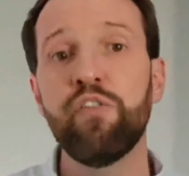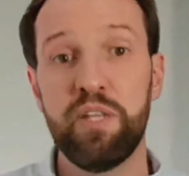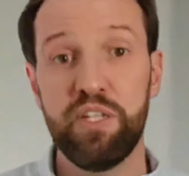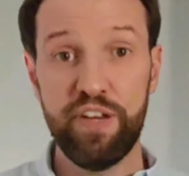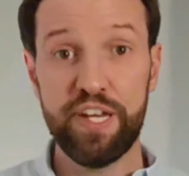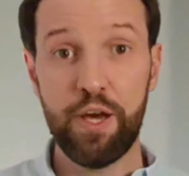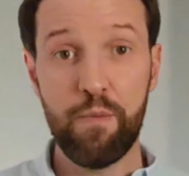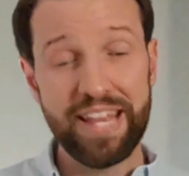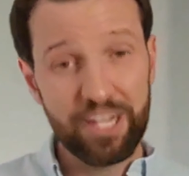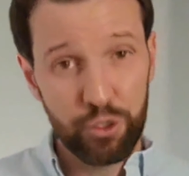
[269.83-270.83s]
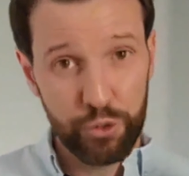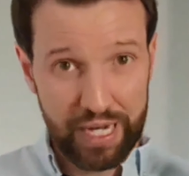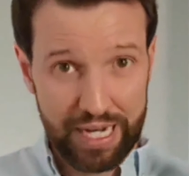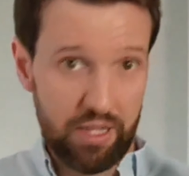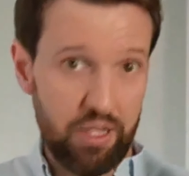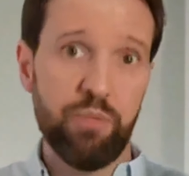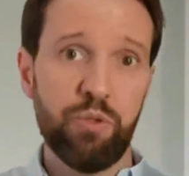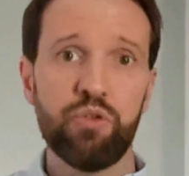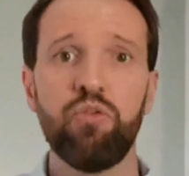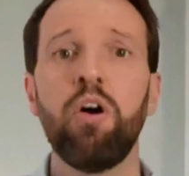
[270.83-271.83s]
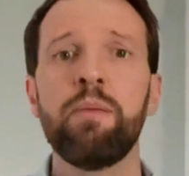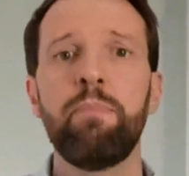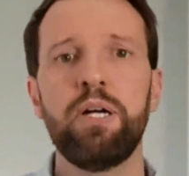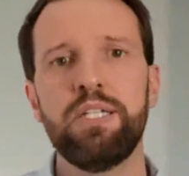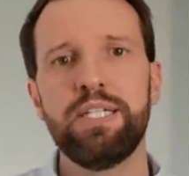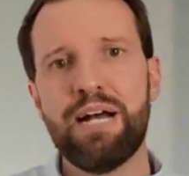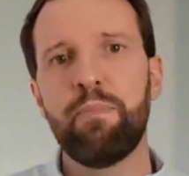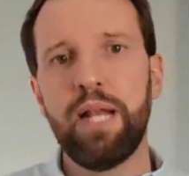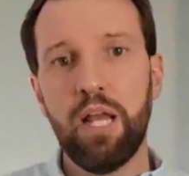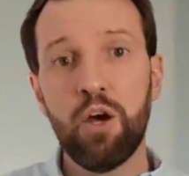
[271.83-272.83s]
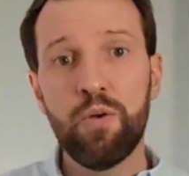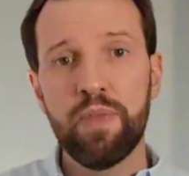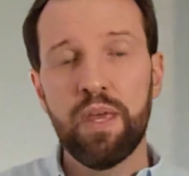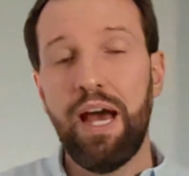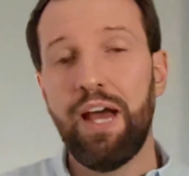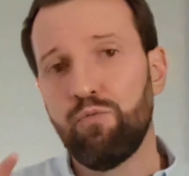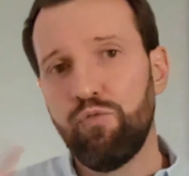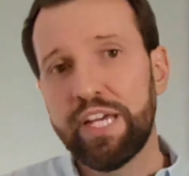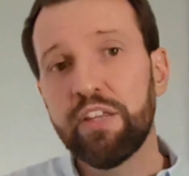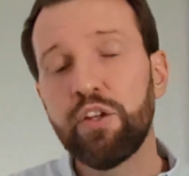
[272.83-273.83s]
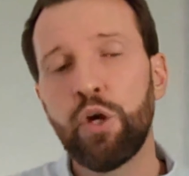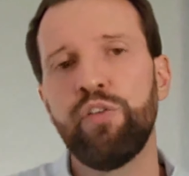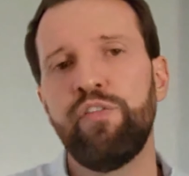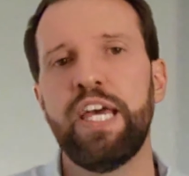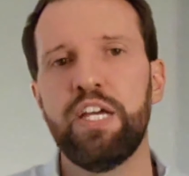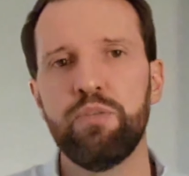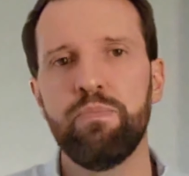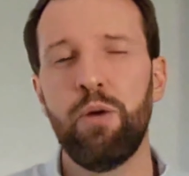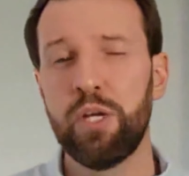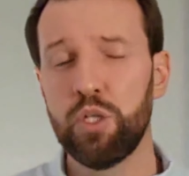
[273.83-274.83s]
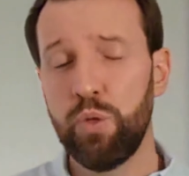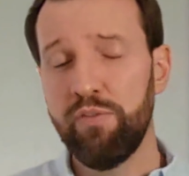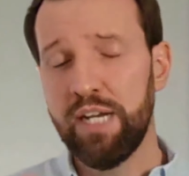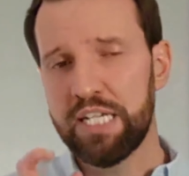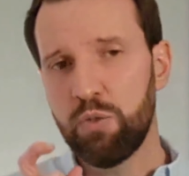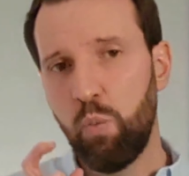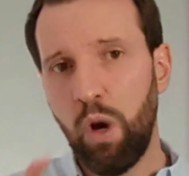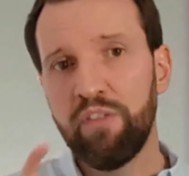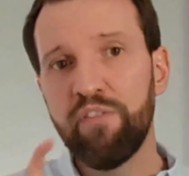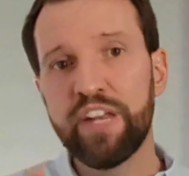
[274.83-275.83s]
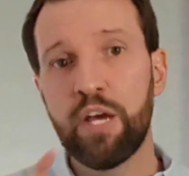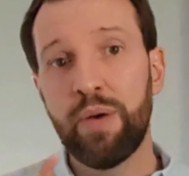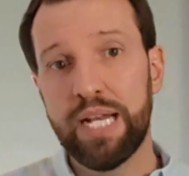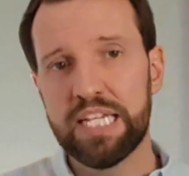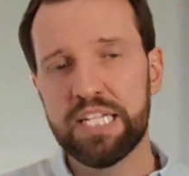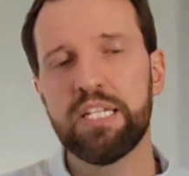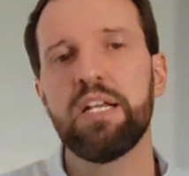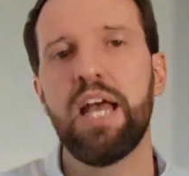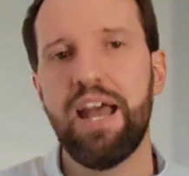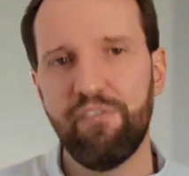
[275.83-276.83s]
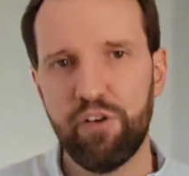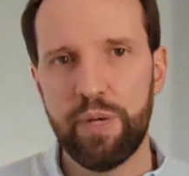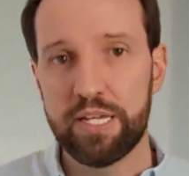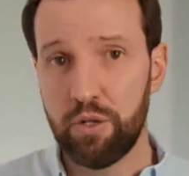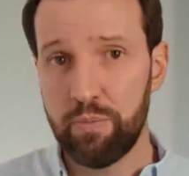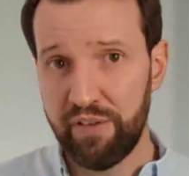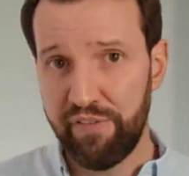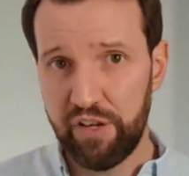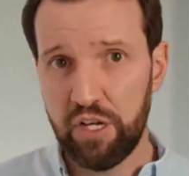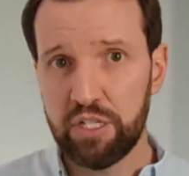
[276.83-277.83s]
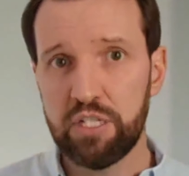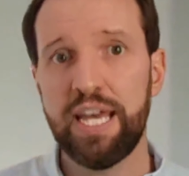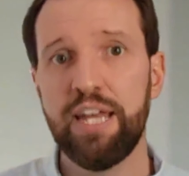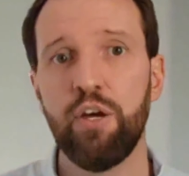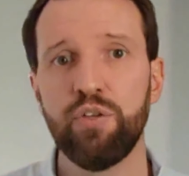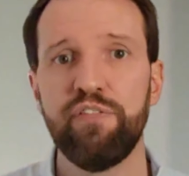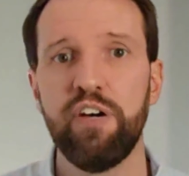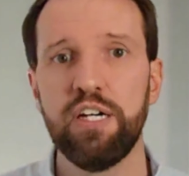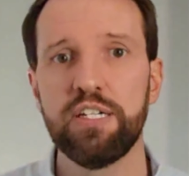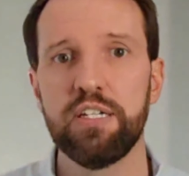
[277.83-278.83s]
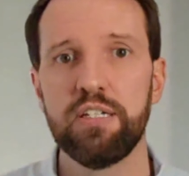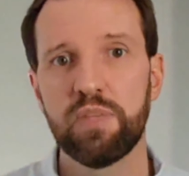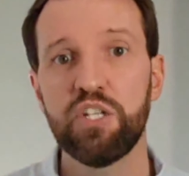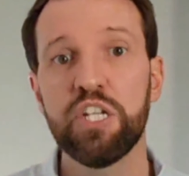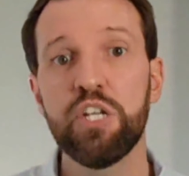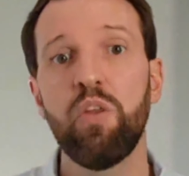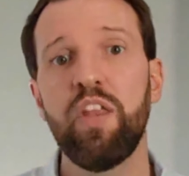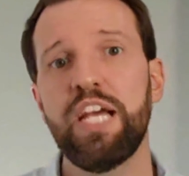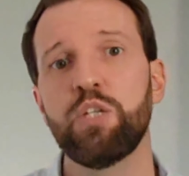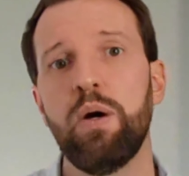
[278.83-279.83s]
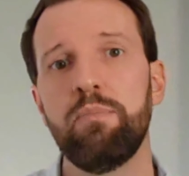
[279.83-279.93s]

from this video, make sure you click the subscribe button down below and ring the notification bell because we release one video at least every week, so you'll be the first to get notified. See you on the next